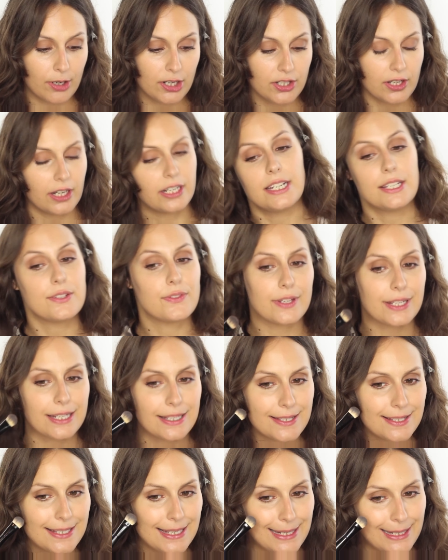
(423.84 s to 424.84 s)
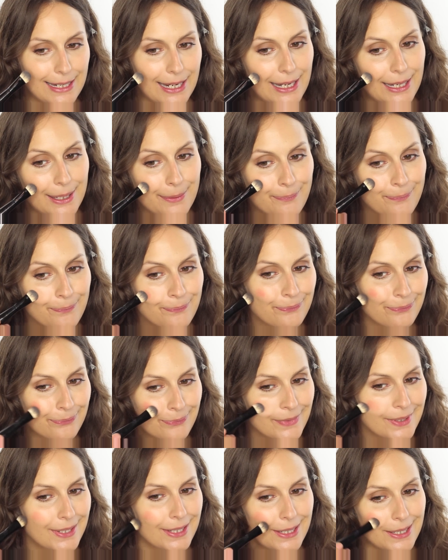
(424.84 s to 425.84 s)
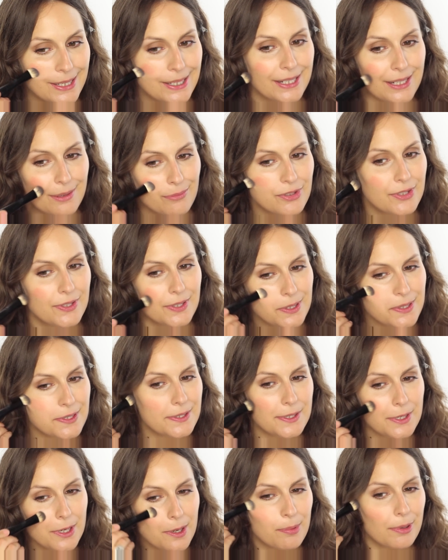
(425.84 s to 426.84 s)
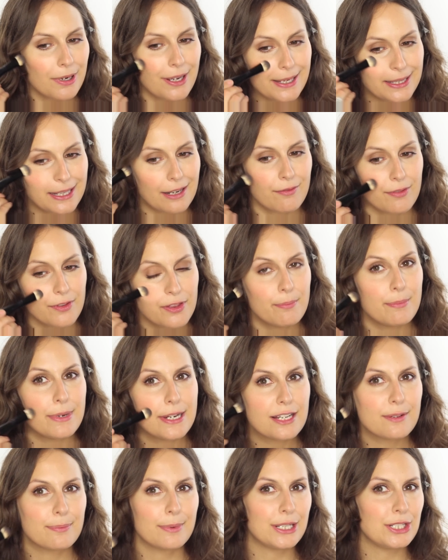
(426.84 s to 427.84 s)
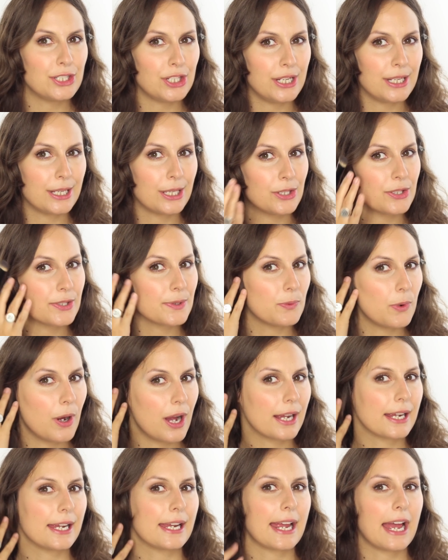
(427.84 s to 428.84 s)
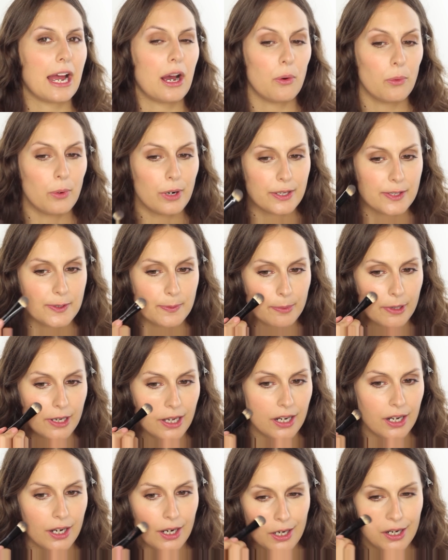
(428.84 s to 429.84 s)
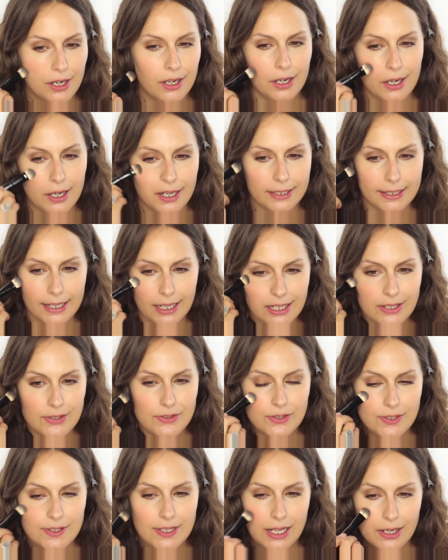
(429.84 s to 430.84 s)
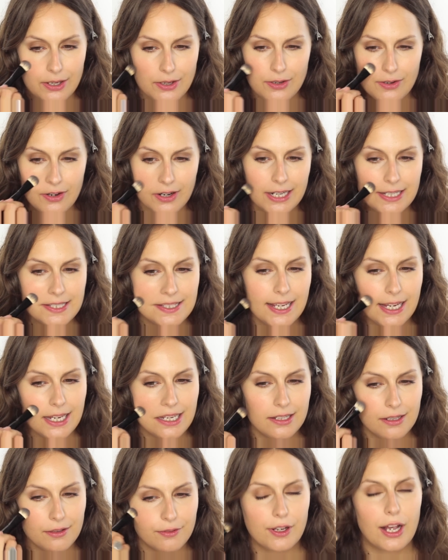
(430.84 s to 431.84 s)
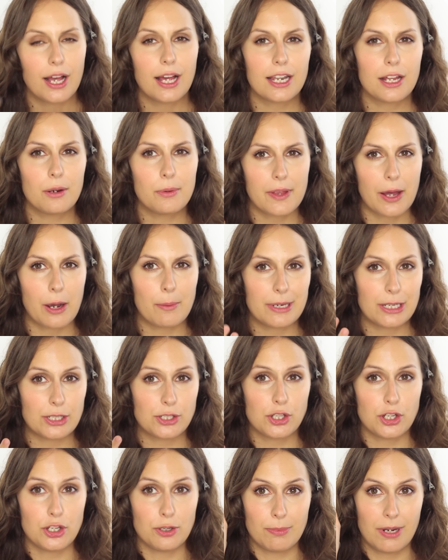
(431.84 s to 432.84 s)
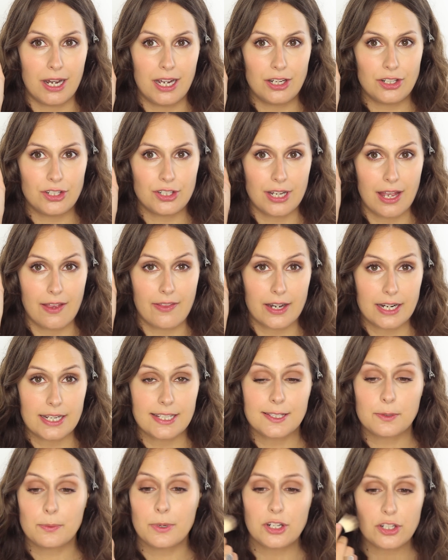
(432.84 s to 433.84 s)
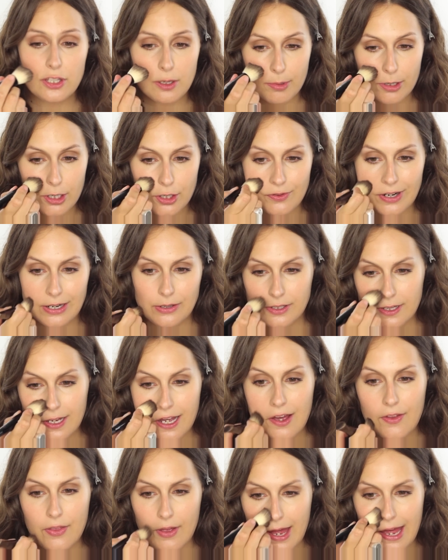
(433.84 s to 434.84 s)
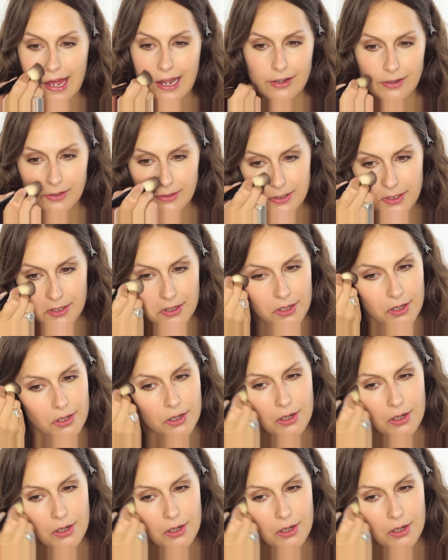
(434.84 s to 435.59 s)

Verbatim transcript: brush that I use for the concealer. And I'm just going to start applying that from the middle of my cheek and just working outwards. But Again, it's just that nice hint of color without being too much. And then I switch the brush around to the other end.